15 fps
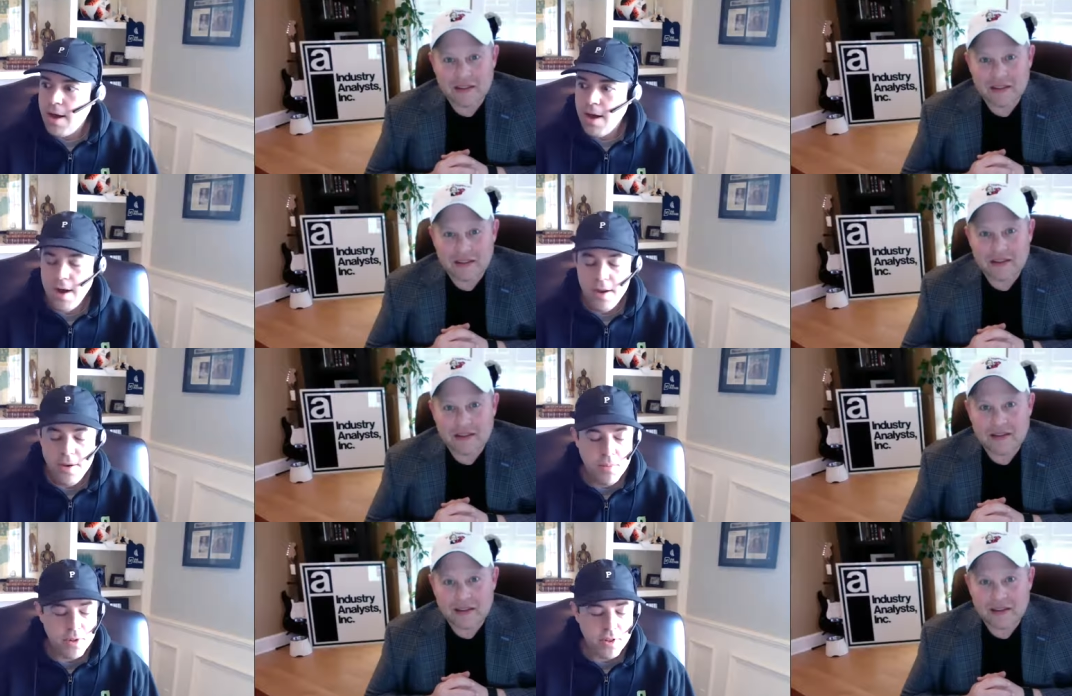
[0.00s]

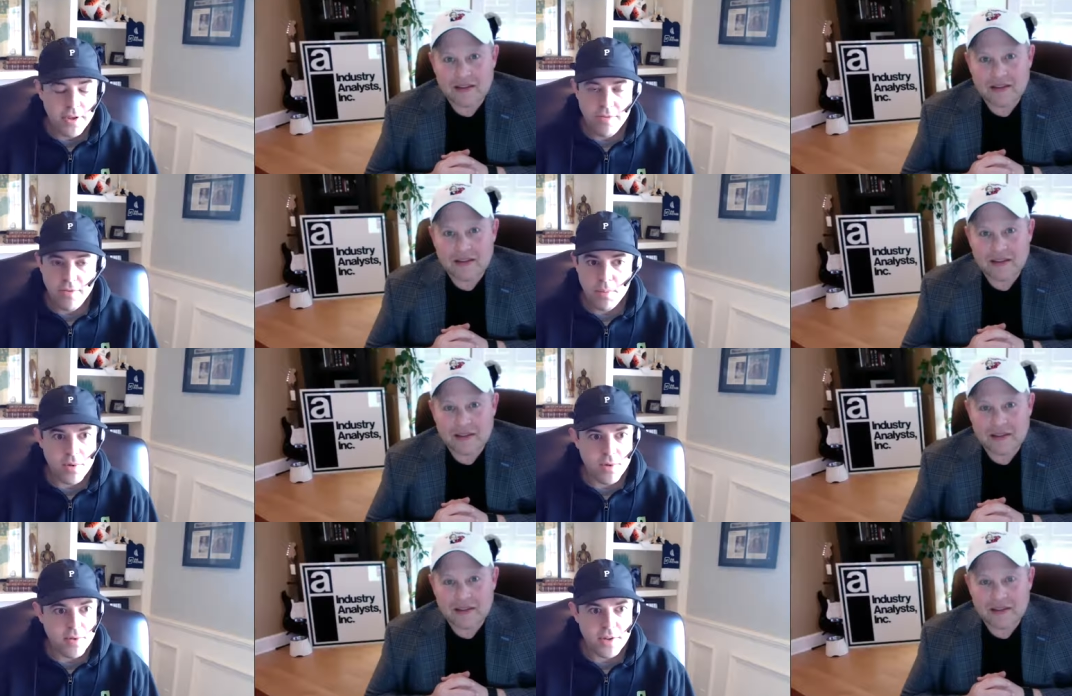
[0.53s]

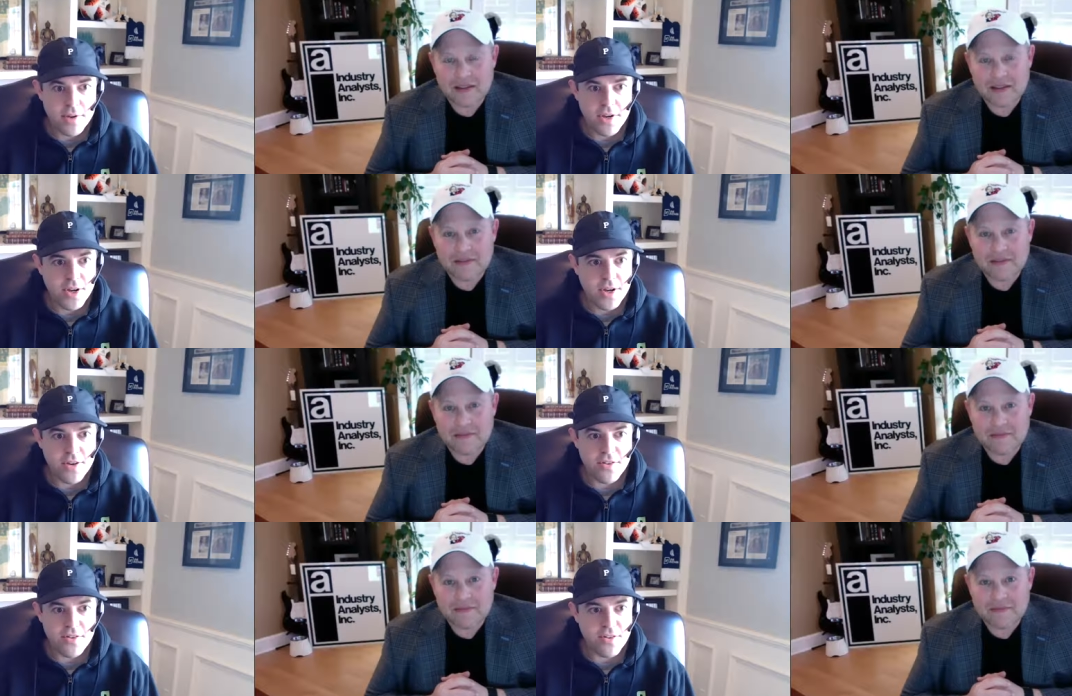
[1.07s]
Speaker 1: unbelievable the
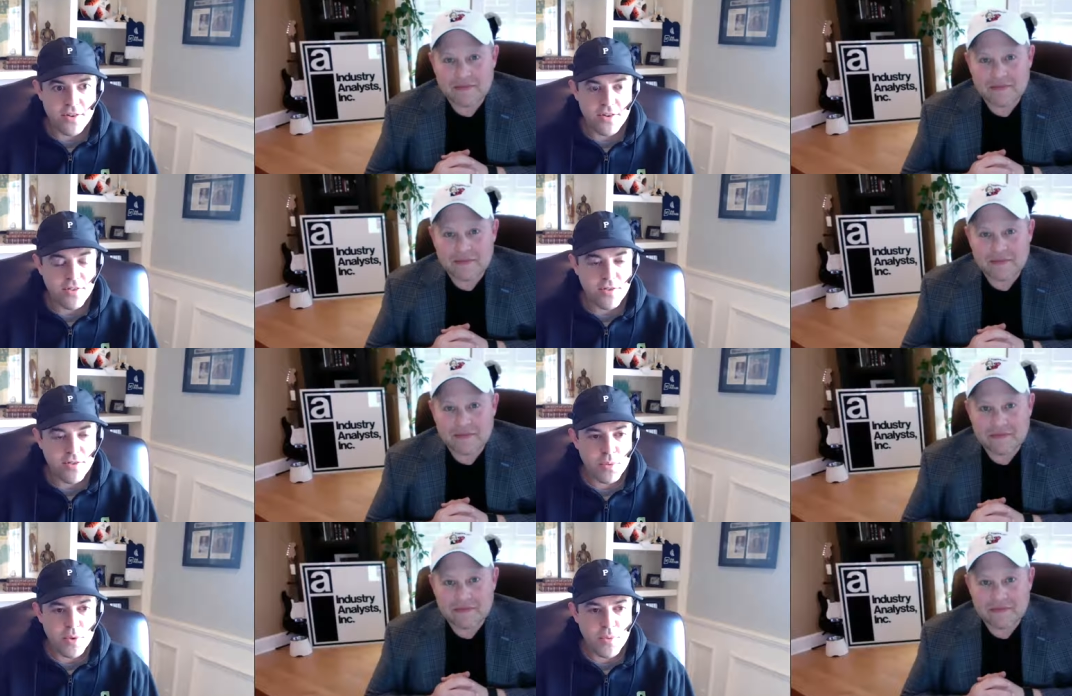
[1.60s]
changes in
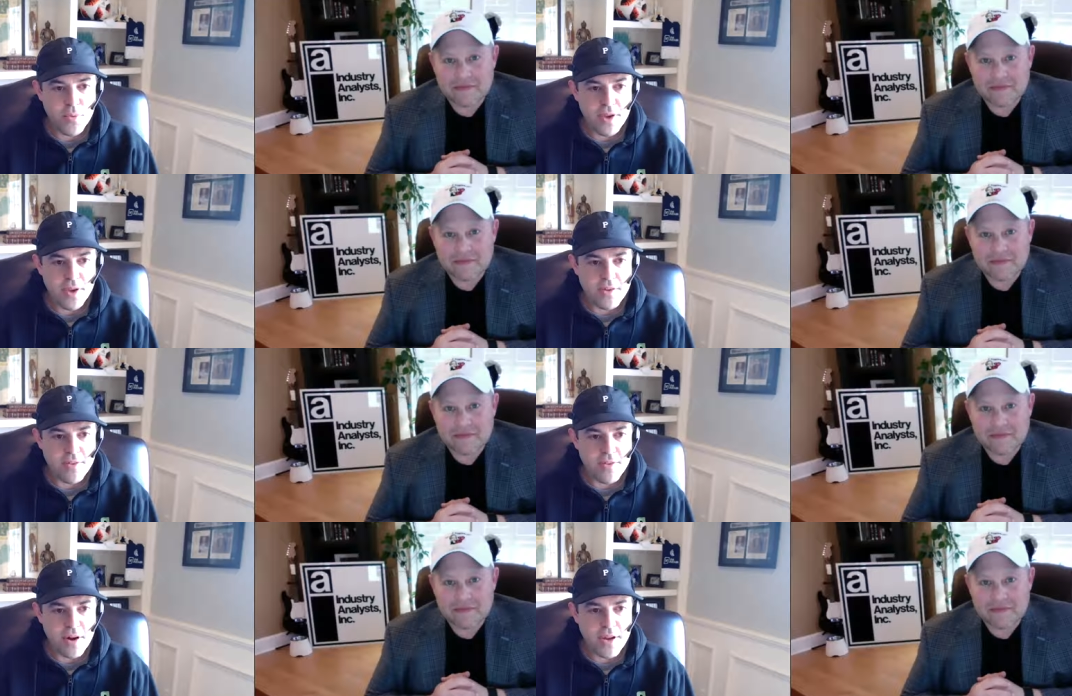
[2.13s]
just three
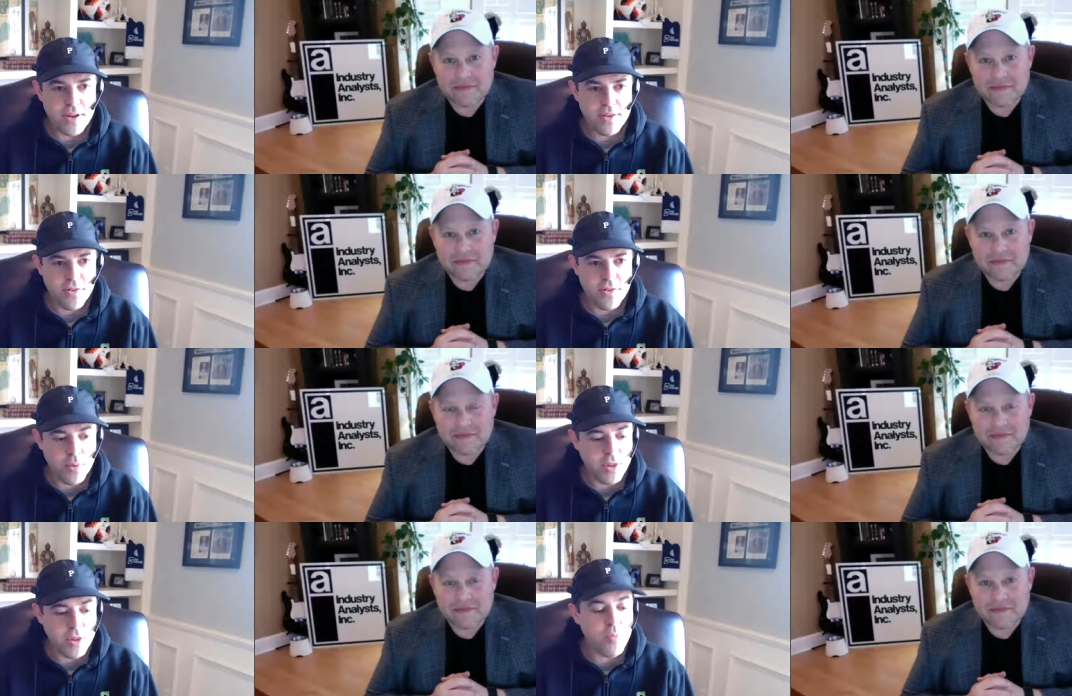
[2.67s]
weeks, right?
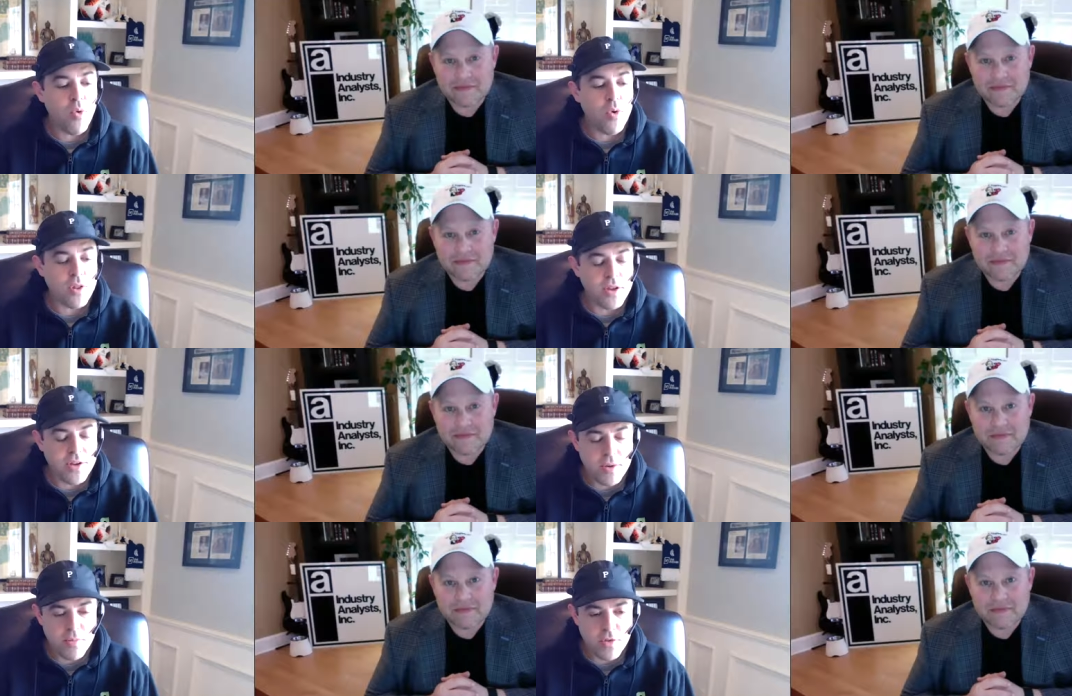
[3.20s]
So, but the
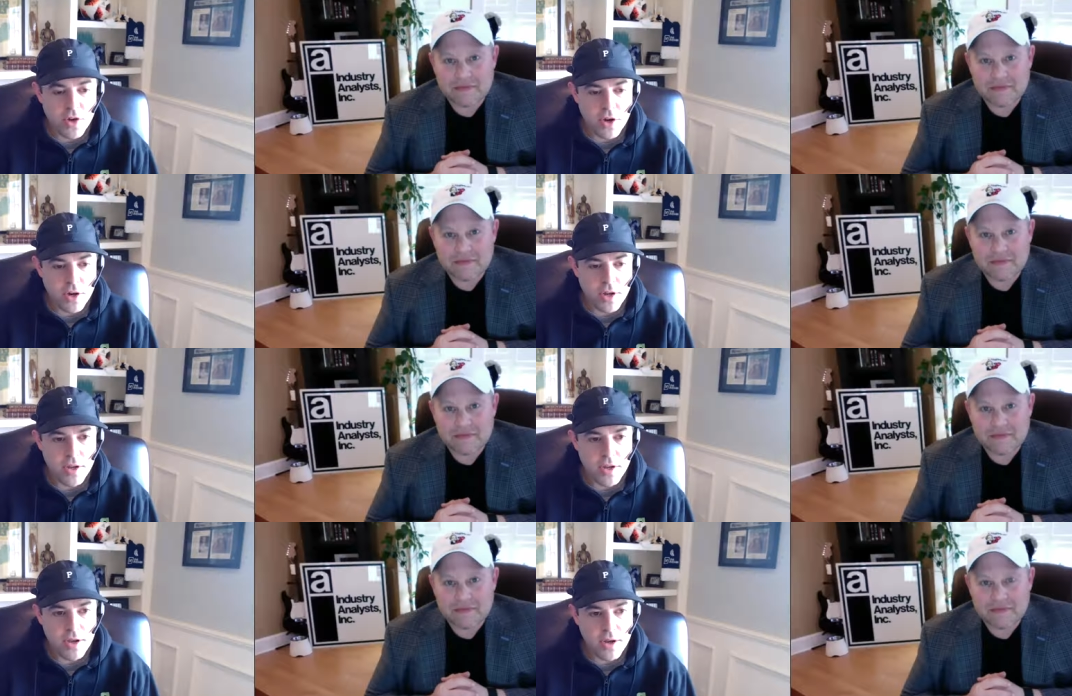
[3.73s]
Portland team's
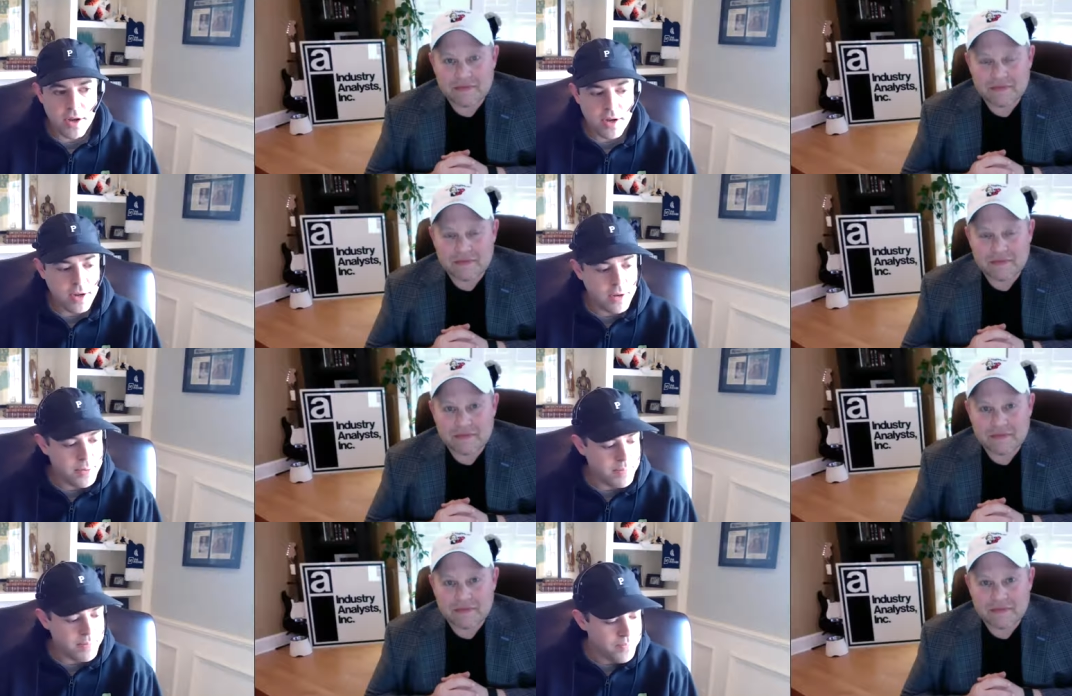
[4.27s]
good.
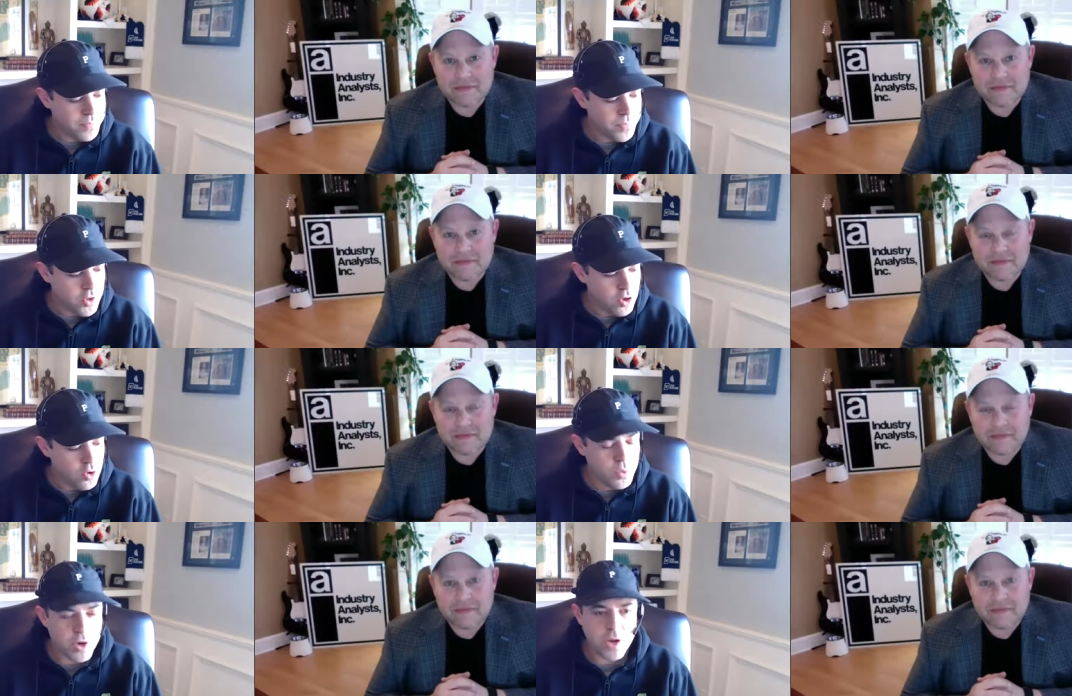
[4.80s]
Um, you were